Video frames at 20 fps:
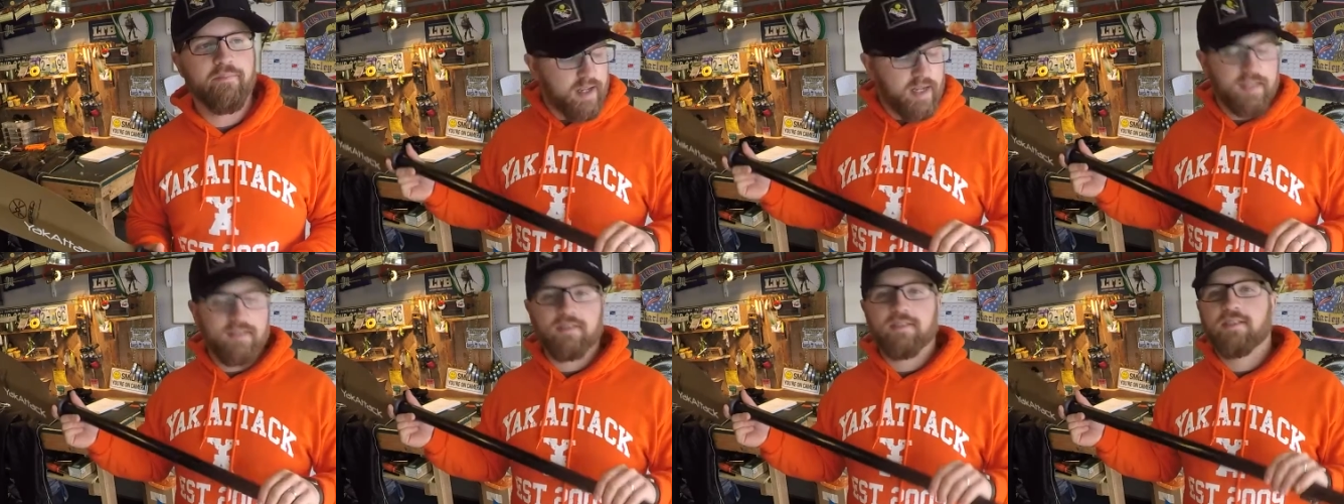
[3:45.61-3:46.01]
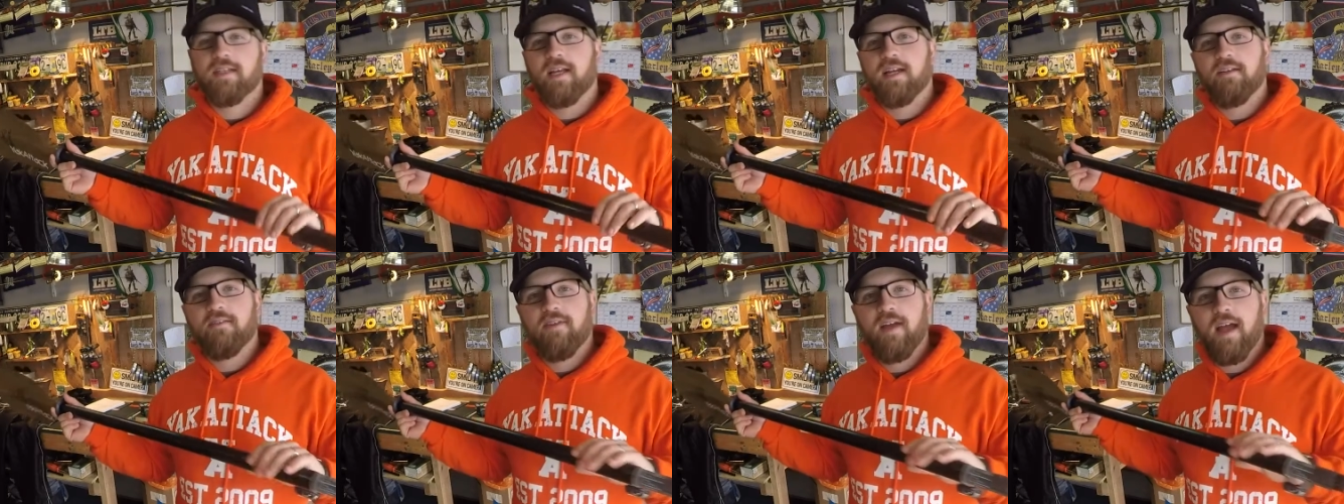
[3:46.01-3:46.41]

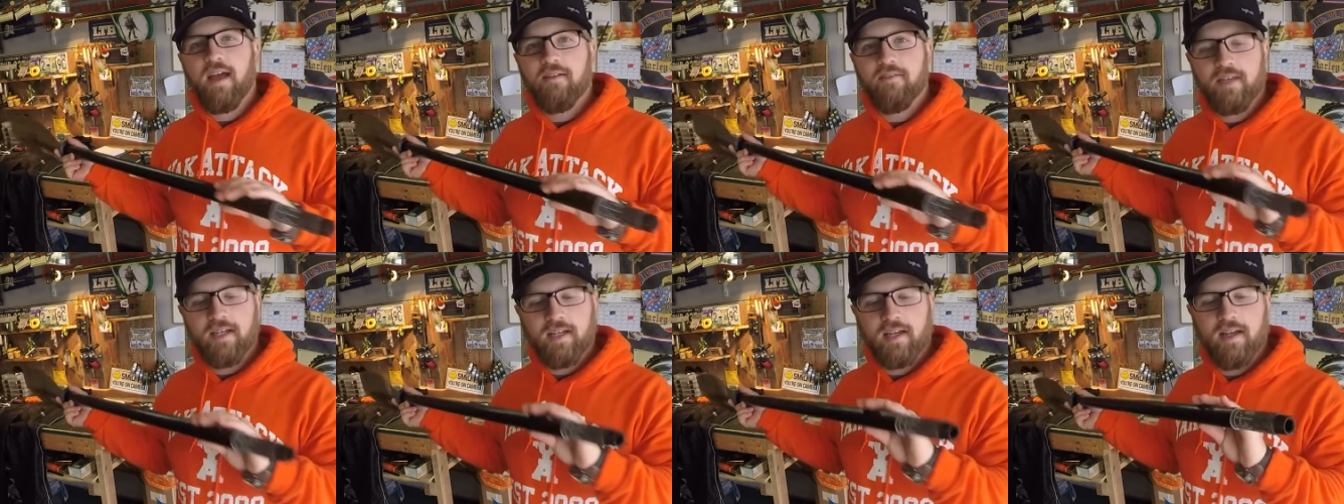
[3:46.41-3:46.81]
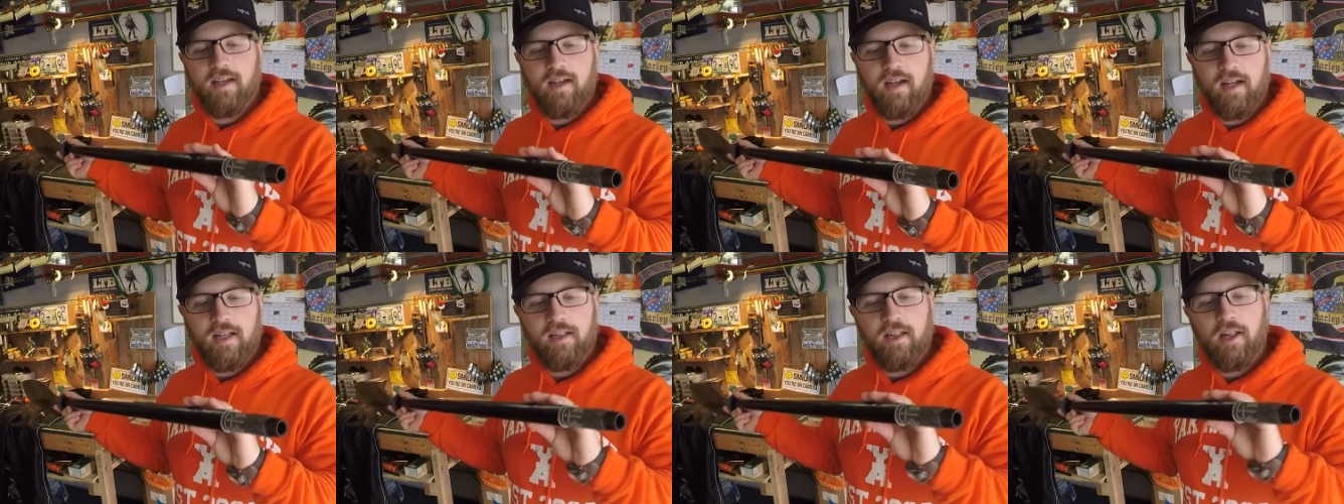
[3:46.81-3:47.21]
Instead of having
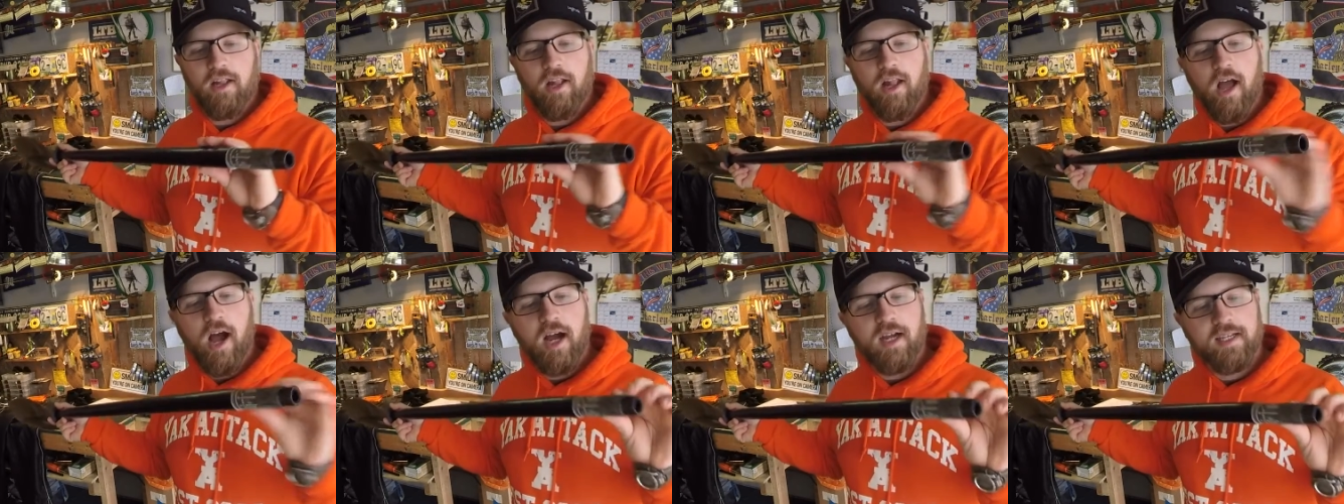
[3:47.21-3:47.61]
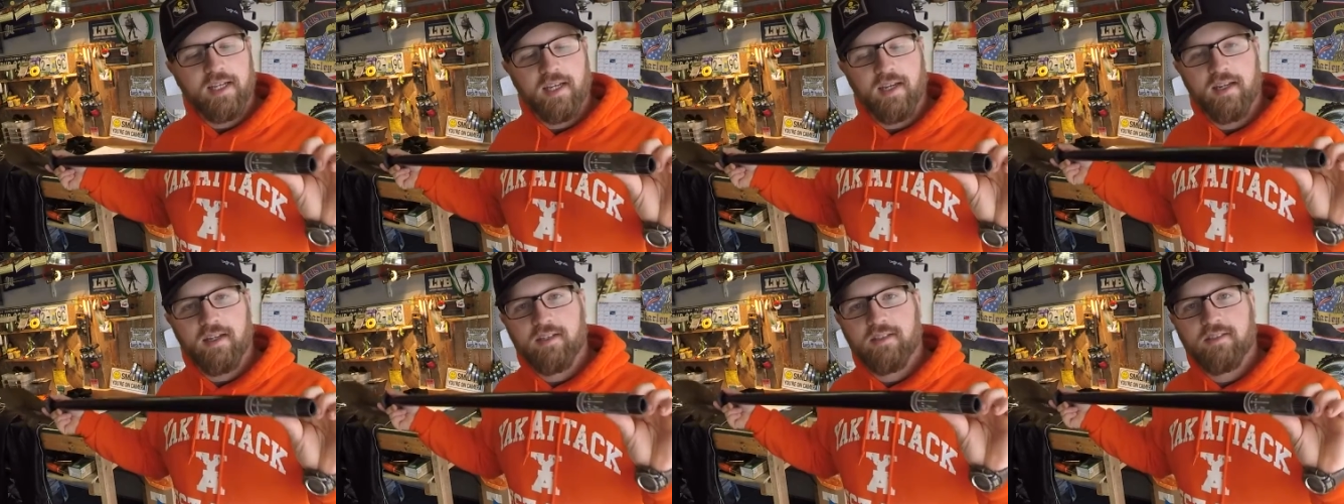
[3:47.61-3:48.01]
a
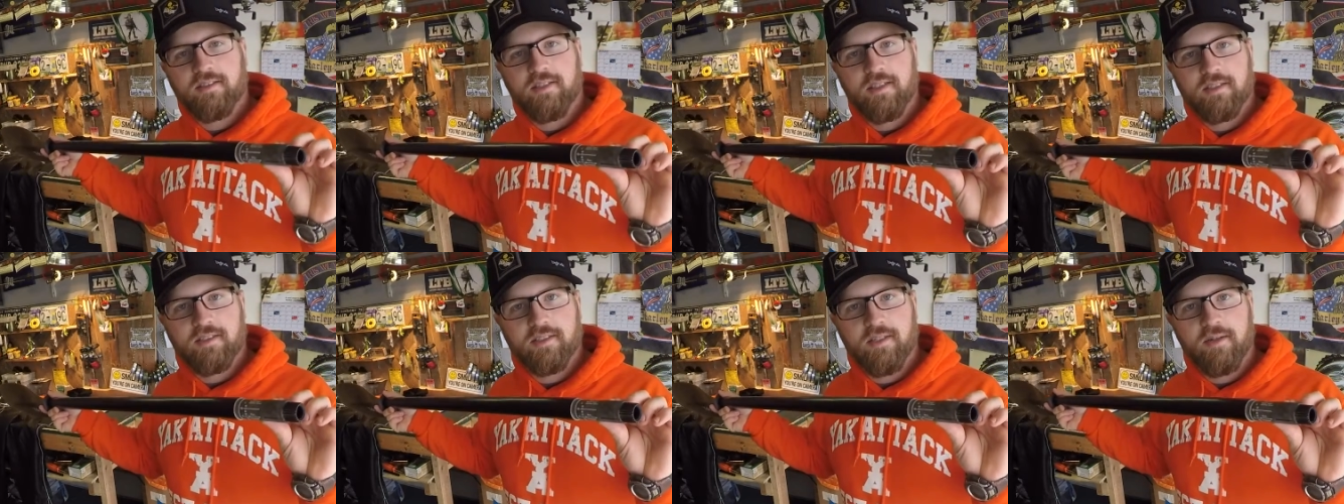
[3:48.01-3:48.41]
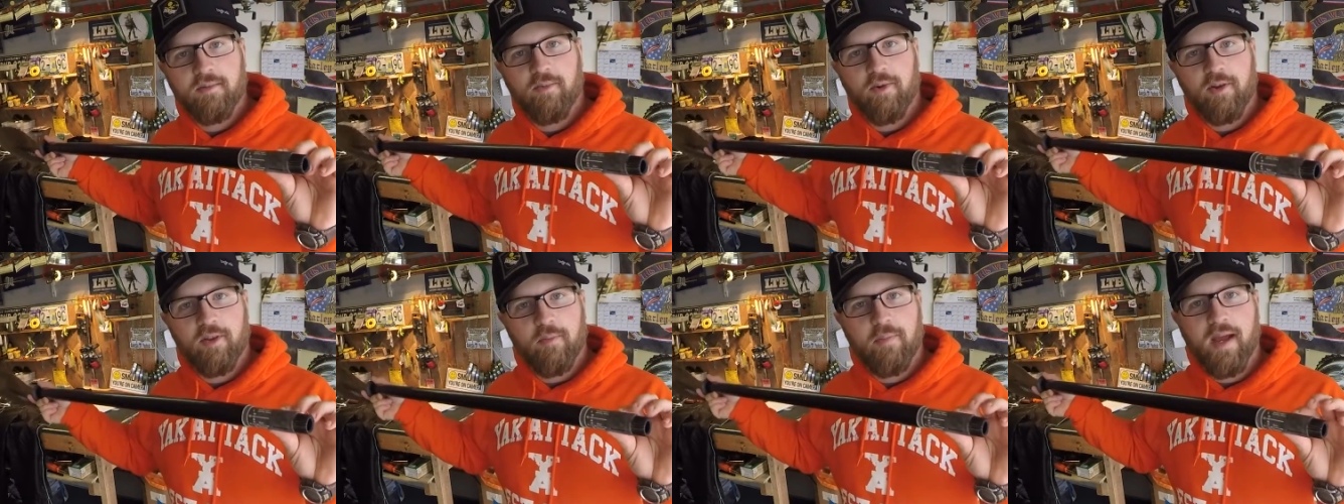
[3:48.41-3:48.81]
locking system
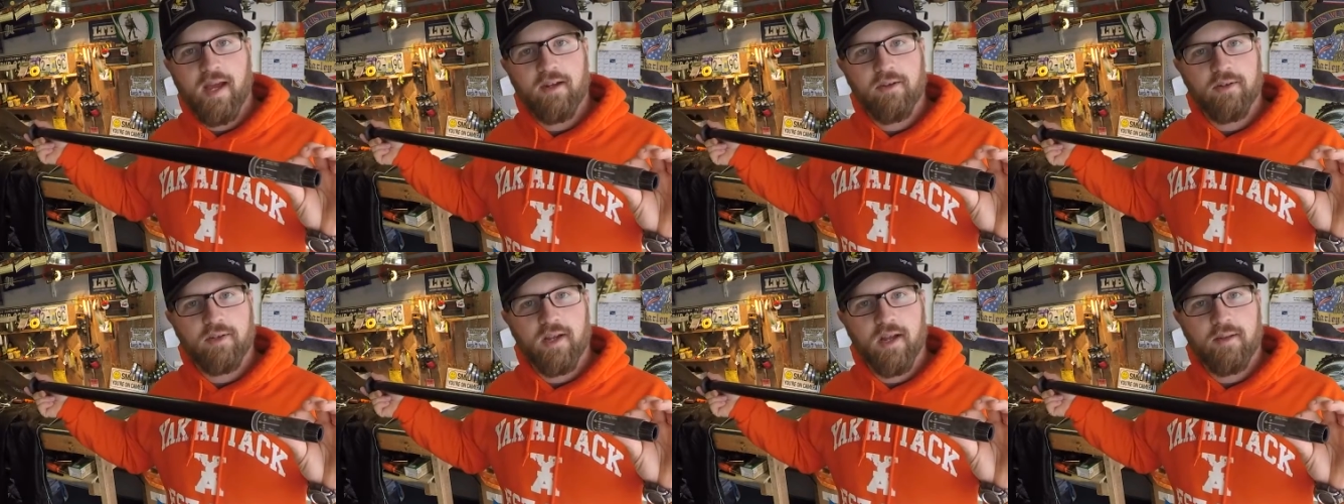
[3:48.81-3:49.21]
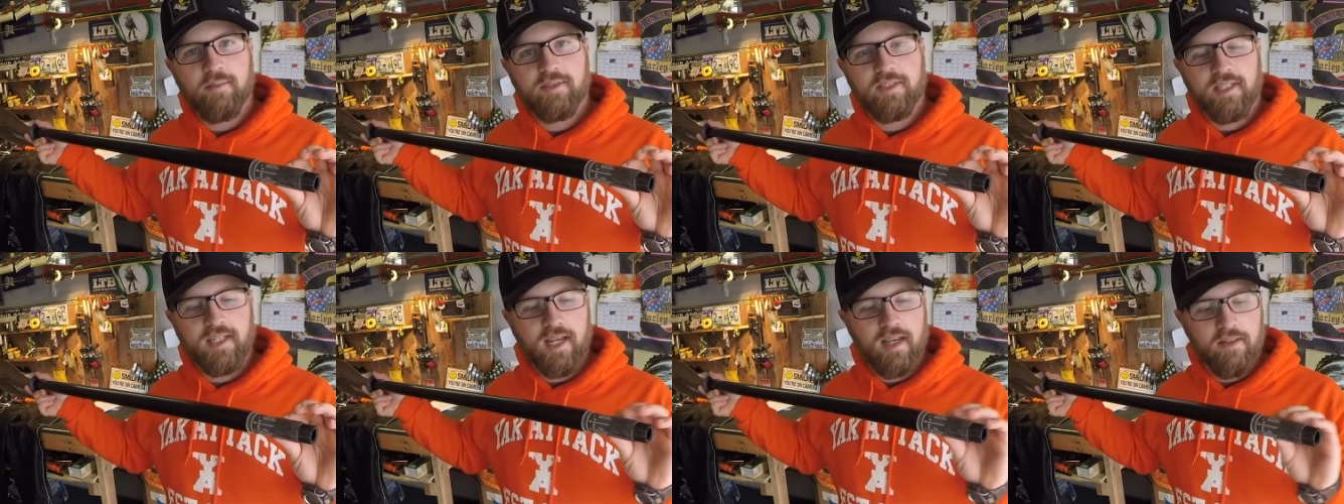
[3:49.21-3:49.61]
where the paddle comes
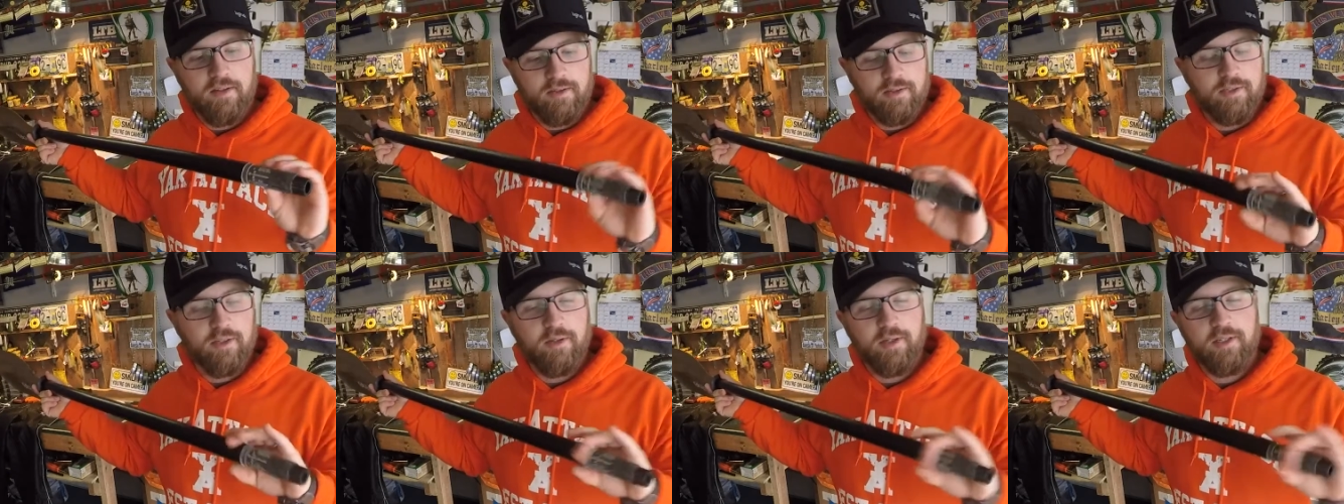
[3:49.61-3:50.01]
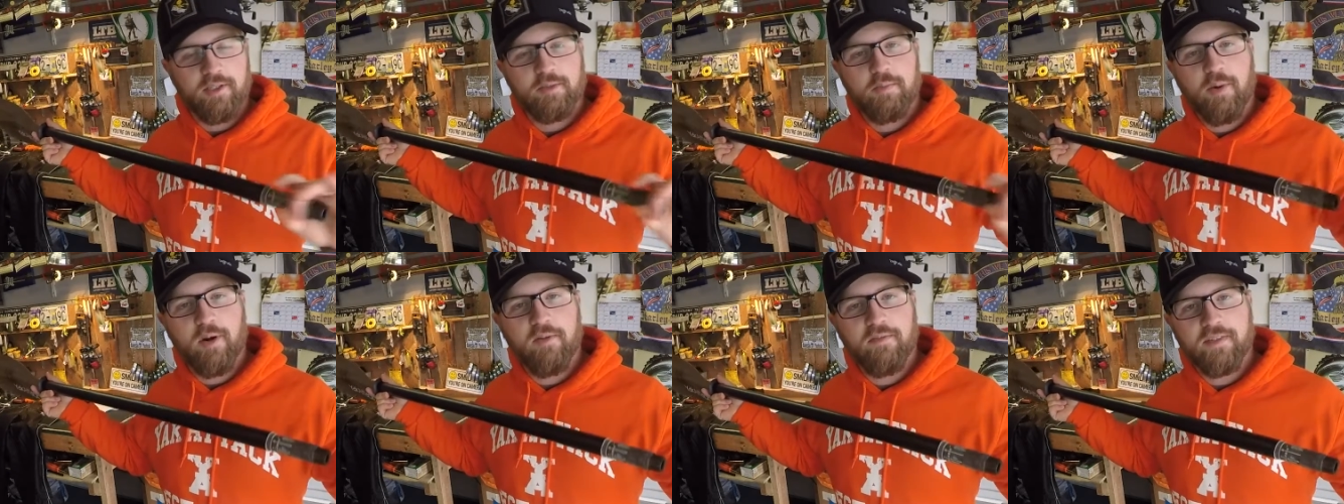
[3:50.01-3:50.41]
together so that it's
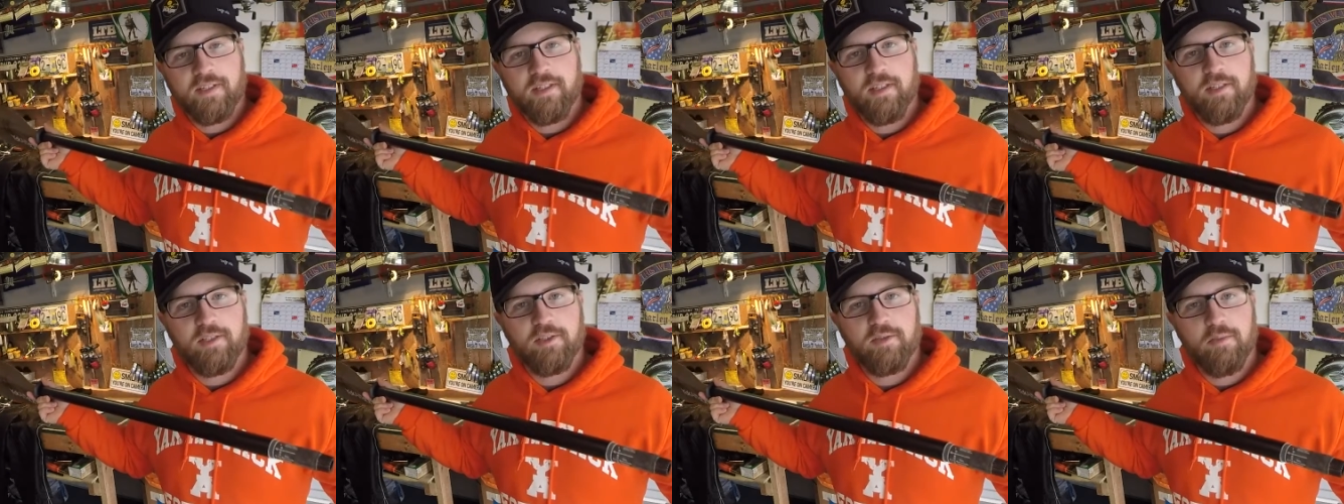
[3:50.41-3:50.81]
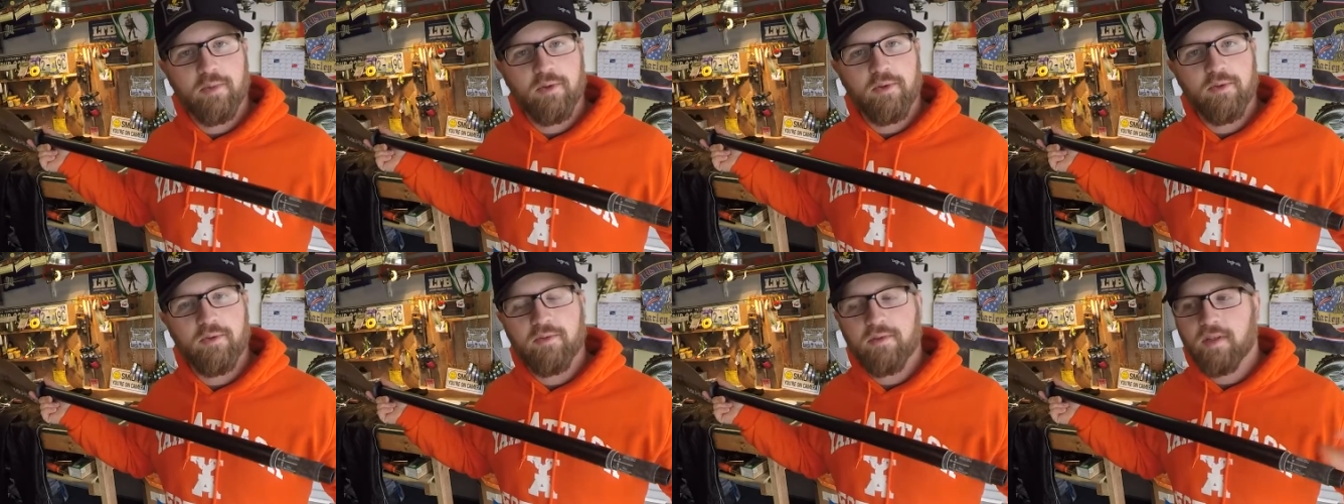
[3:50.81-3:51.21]
perfectly
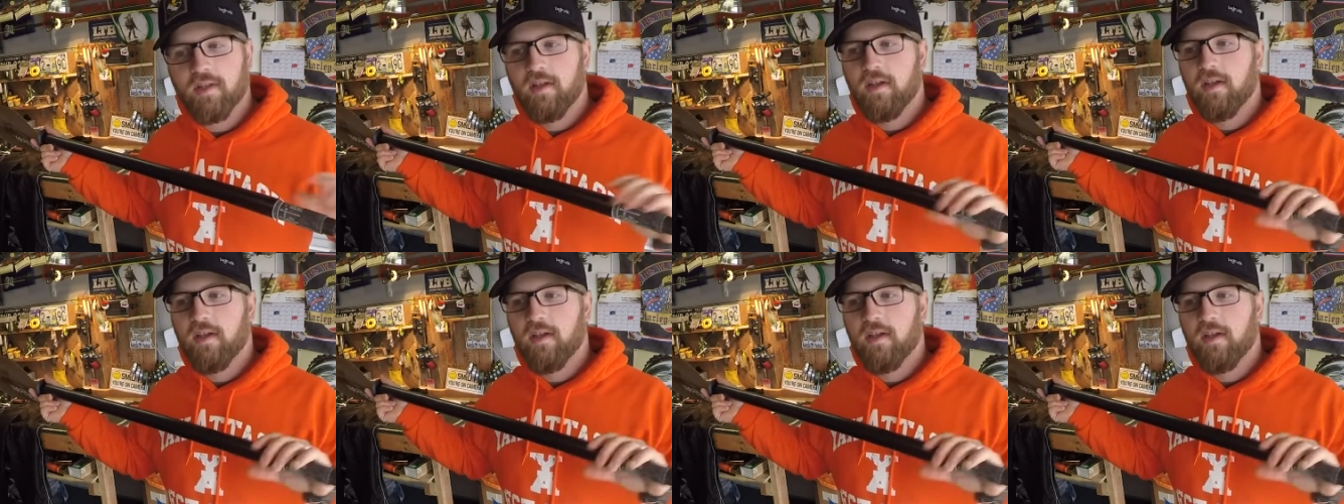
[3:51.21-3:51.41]
smooth,